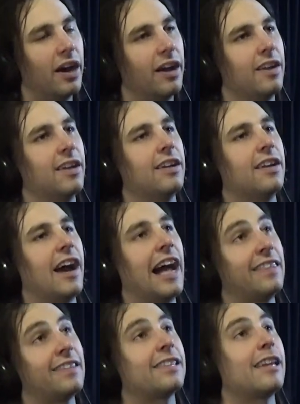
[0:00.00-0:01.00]
But
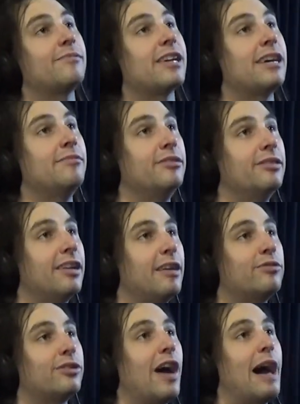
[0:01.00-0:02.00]
at the same time,
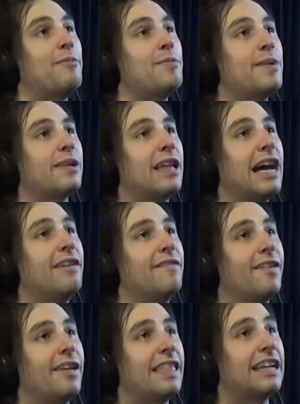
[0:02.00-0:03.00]
dude, I'm so happy to be
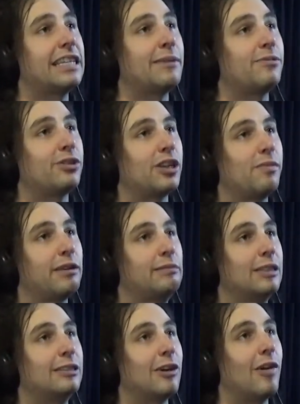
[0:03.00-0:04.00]
alive, and that type of shit
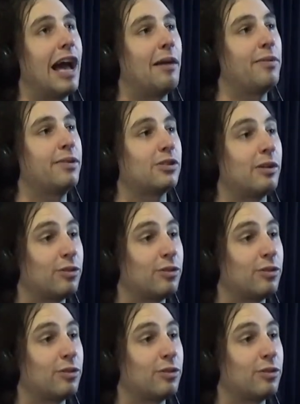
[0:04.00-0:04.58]
makes me so happy.